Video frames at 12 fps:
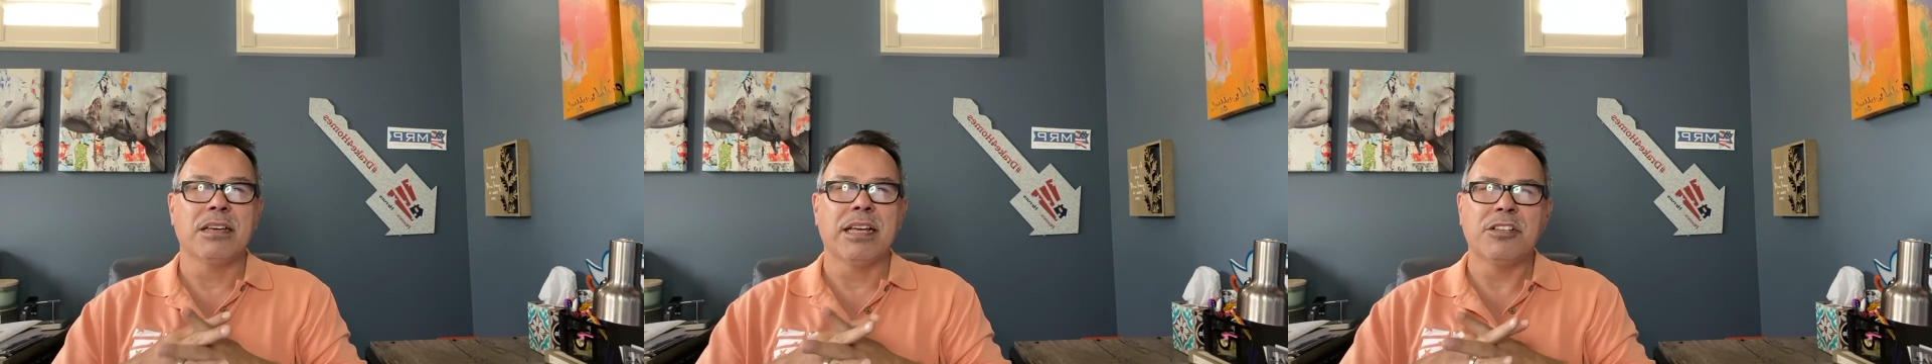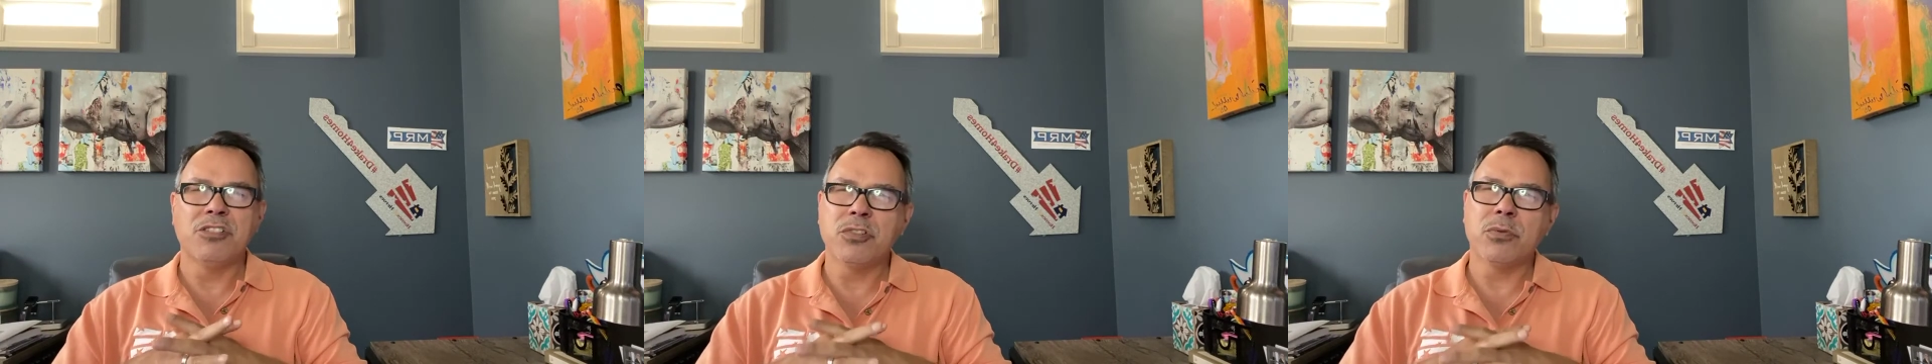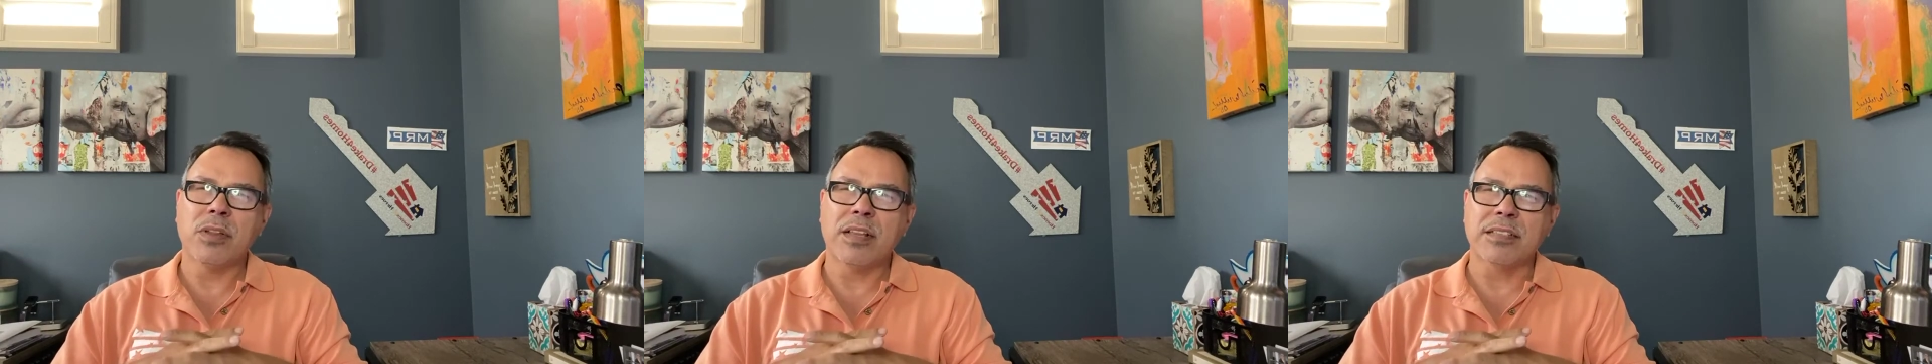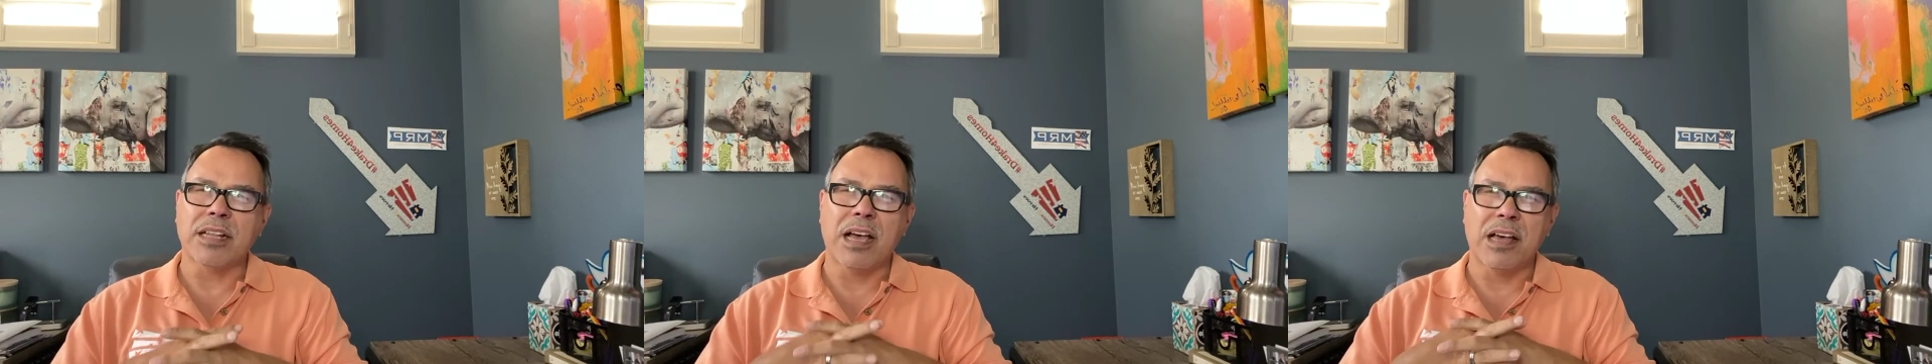And did you
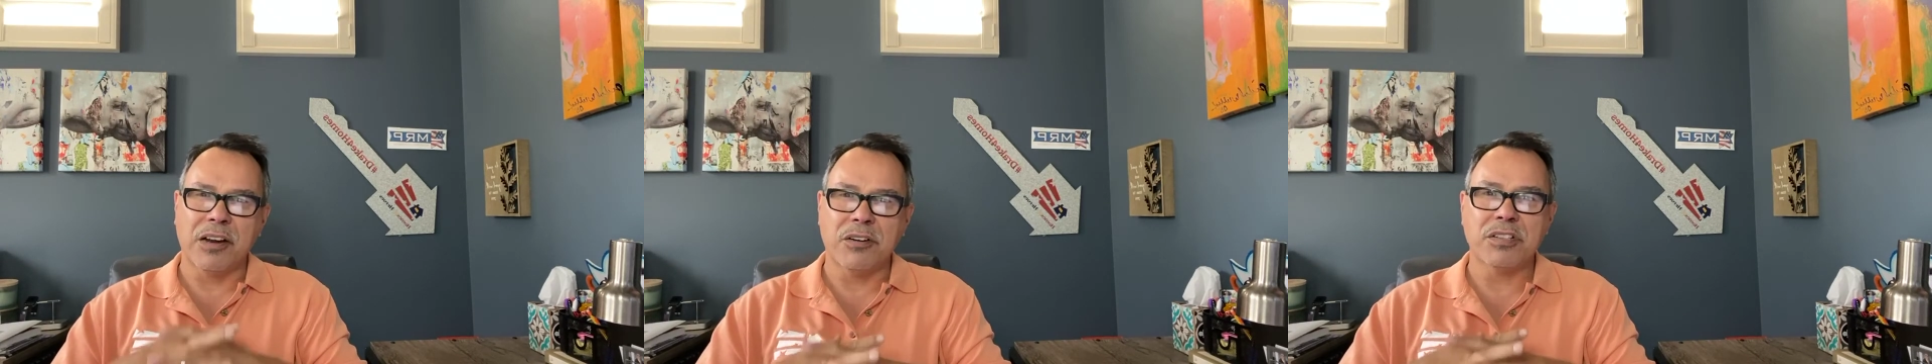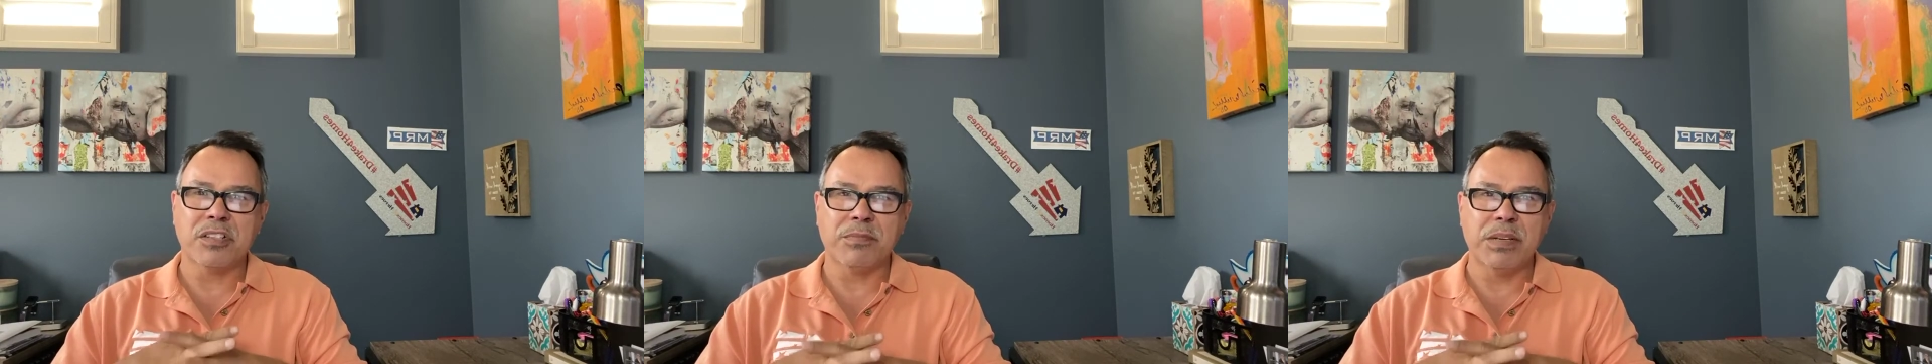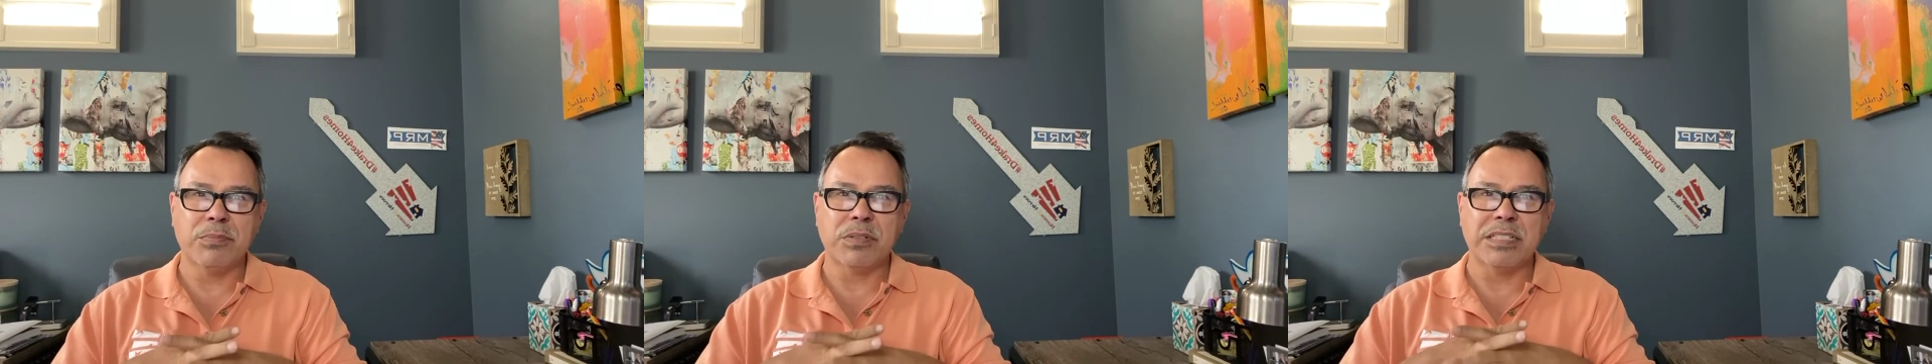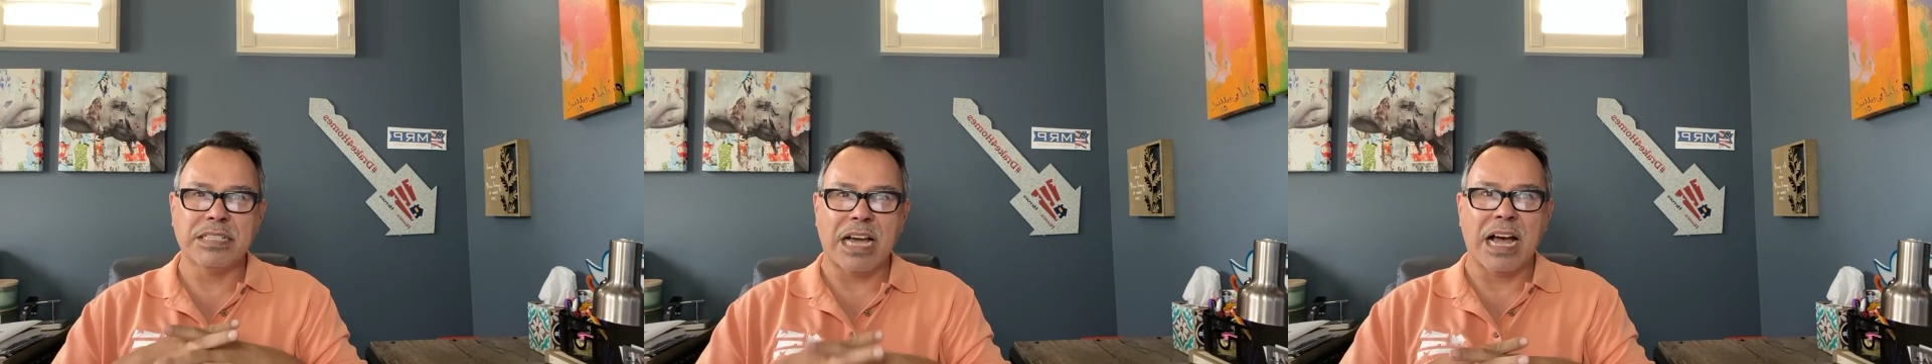realize that hundreds of people
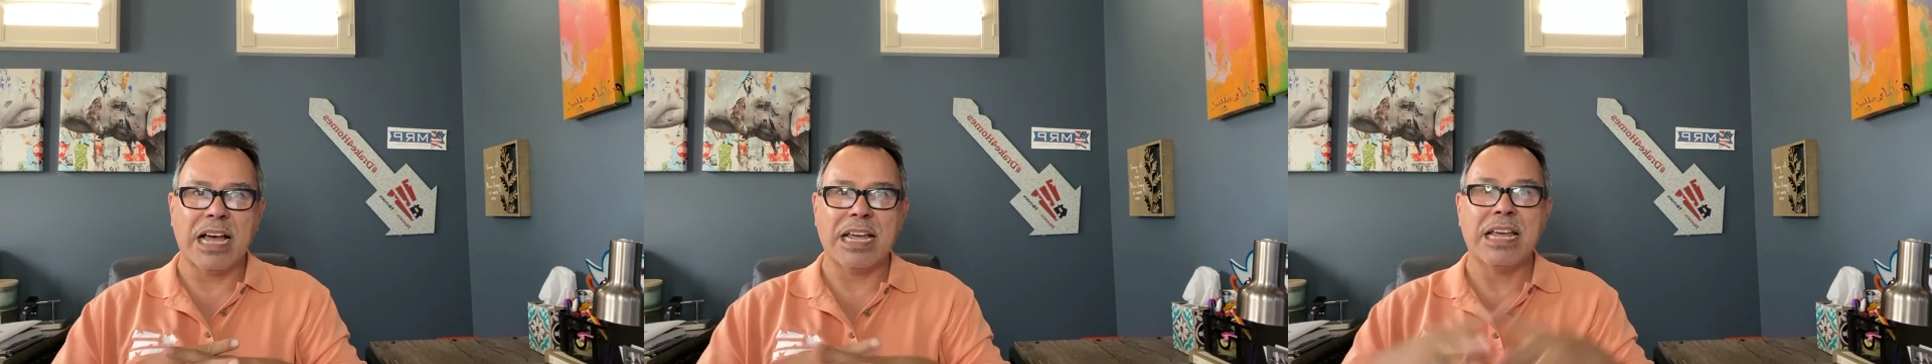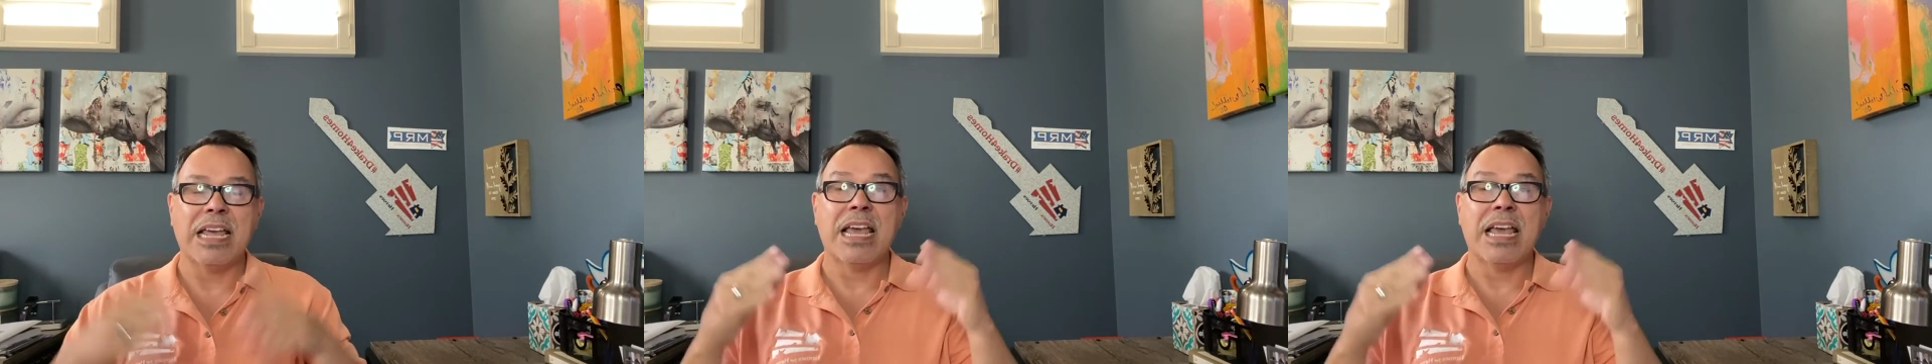die